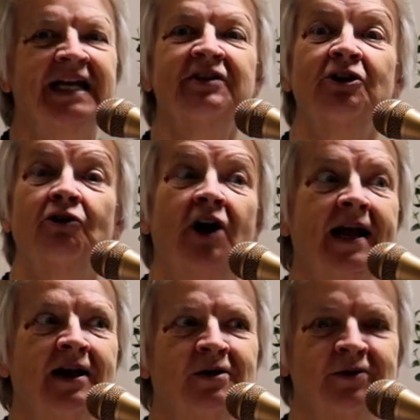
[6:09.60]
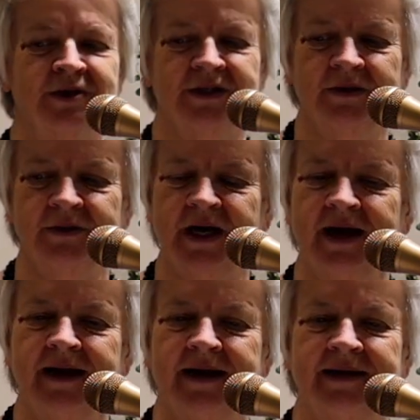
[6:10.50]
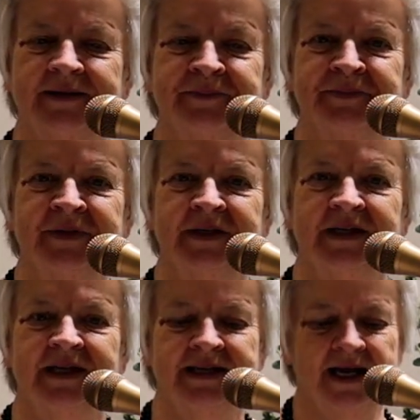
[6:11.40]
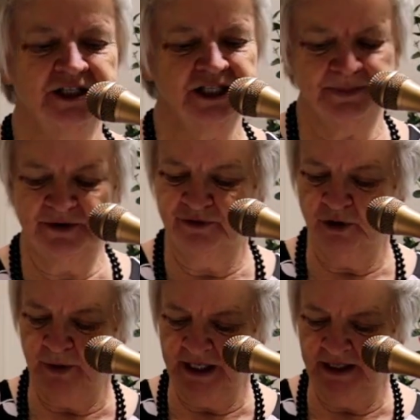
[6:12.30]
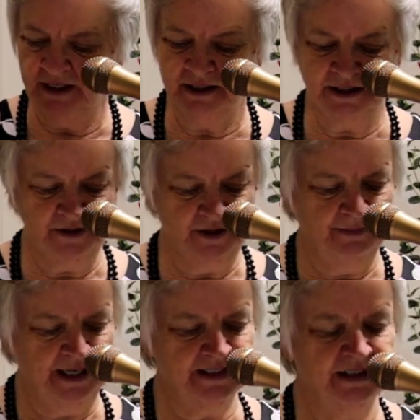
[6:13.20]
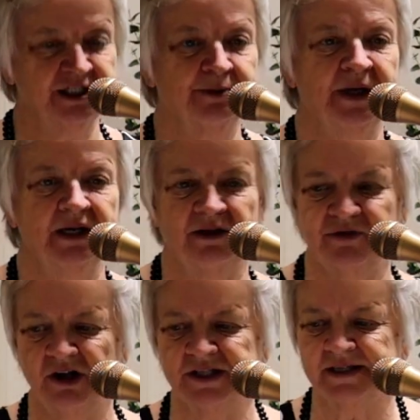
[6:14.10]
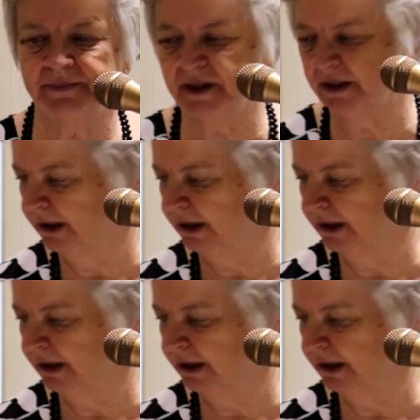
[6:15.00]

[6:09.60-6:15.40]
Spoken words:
In the ground. Okay. Now, just before we get into the message a bit, I've got something